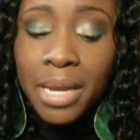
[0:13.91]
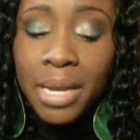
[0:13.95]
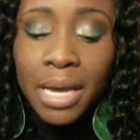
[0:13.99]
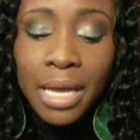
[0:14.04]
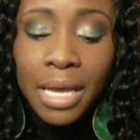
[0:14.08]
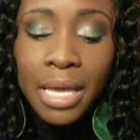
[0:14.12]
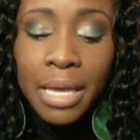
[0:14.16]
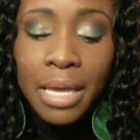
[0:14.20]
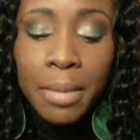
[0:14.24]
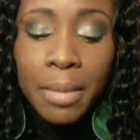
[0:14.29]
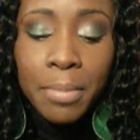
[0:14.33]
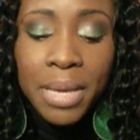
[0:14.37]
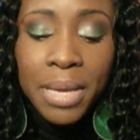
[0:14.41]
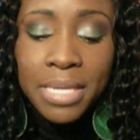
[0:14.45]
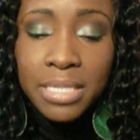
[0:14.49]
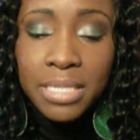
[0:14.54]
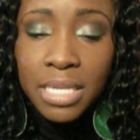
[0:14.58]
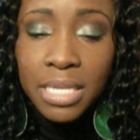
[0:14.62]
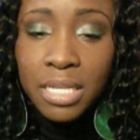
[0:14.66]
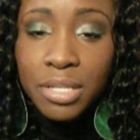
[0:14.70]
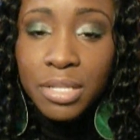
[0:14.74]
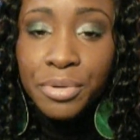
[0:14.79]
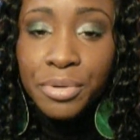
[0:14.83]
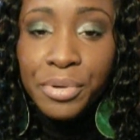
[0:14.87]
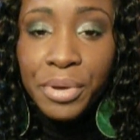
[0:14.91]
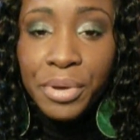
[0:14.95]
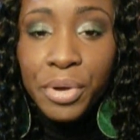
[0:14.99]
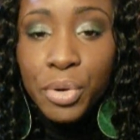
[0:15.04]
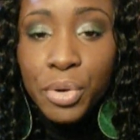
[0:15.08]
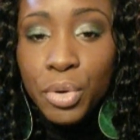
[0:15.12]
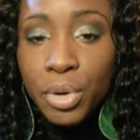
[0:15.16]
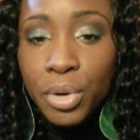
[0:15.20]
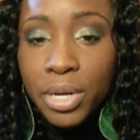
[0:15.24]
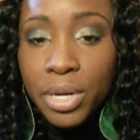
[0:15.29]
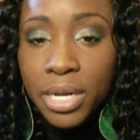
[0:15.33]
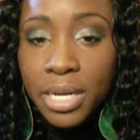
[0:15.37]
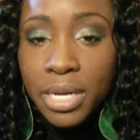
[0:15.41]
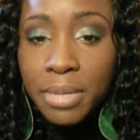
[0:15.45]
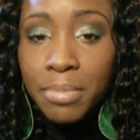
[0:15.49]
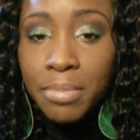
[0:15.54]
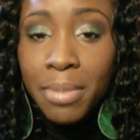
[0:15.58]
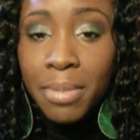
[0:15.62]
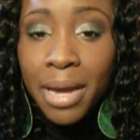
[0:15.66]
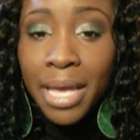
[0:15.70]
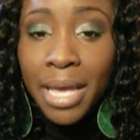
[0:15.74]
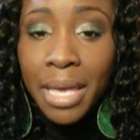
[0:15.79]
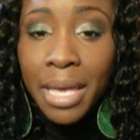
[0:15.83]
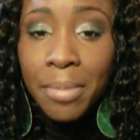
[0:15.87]
and I basically recorded
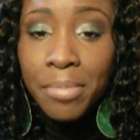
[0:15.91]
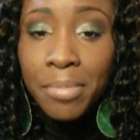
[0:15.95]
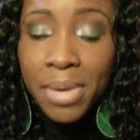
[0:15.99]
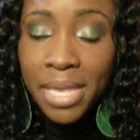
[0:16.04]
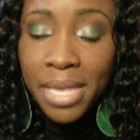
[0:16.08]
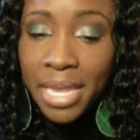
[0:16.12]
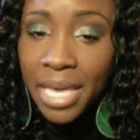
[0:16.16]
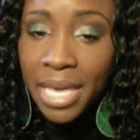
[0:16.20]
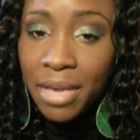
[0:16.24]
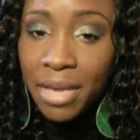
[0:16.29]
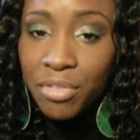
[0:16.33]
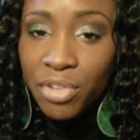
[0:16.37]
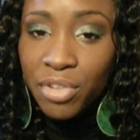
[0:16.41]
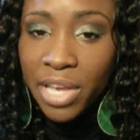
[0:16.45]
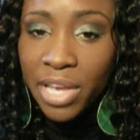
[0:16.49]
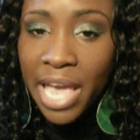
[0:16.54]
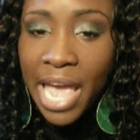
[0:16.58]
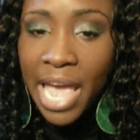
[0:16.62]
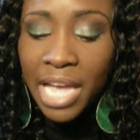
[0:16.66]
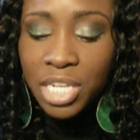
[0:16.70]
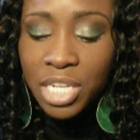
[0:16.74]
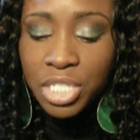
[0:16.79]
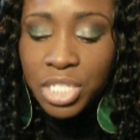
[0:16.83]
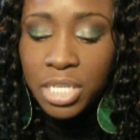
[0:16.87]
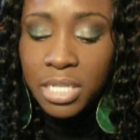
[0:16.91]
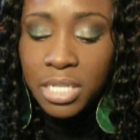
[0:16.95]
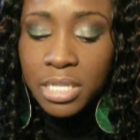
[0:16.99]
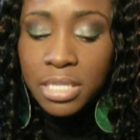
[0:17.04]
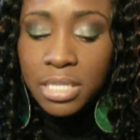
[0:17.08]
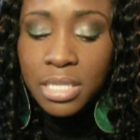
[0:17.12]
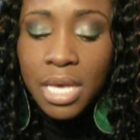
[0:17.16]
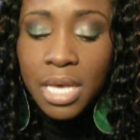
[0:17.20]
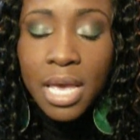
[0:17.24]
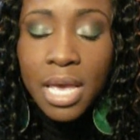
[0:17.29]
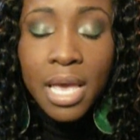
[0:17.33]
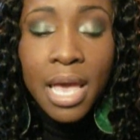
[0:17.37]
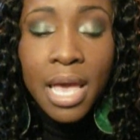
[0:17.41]
my immediate reactions